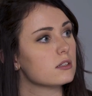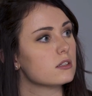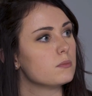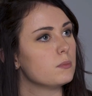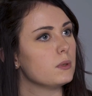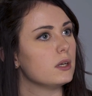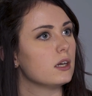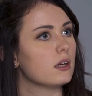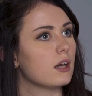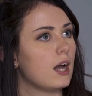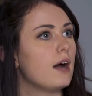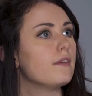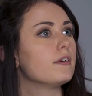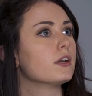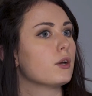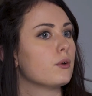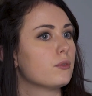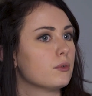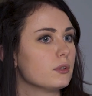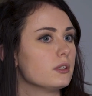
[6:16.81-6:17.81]
is having
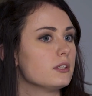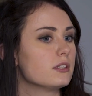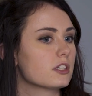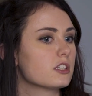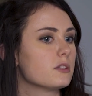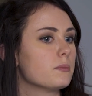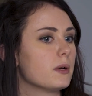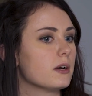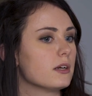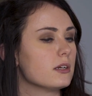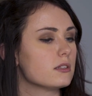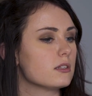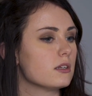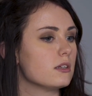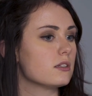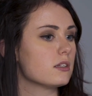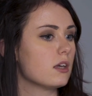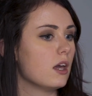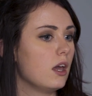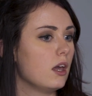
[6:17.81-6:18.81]
to go through these
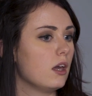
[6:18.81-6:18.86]
experiences